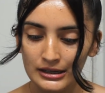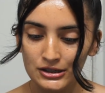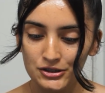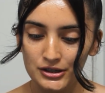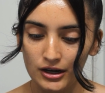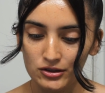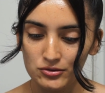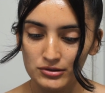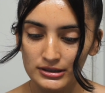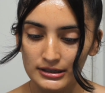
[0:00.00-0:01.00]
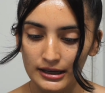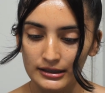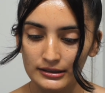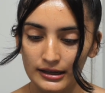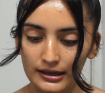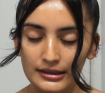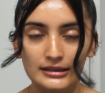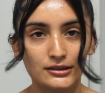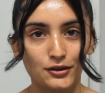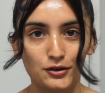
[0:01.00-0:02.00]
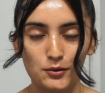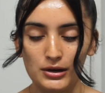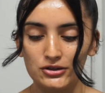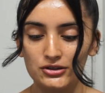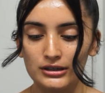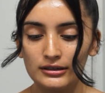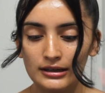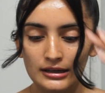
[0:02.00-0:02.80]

She also sent this other question.